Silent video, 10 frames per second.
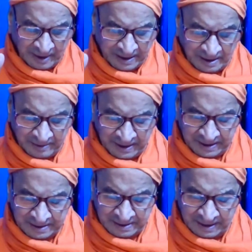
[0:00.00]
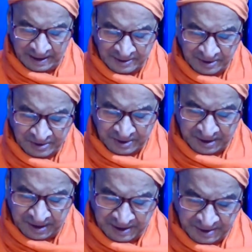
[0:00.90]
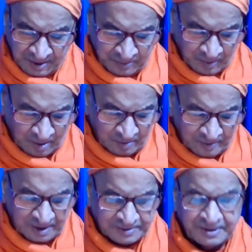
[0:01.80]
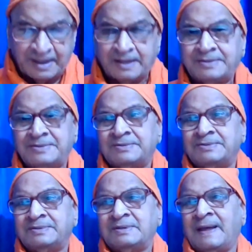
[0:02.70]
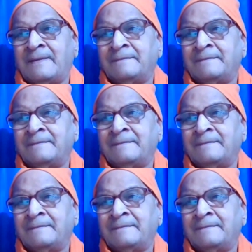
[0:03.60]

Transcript: and wide awake, and as the creator of all wills and actions.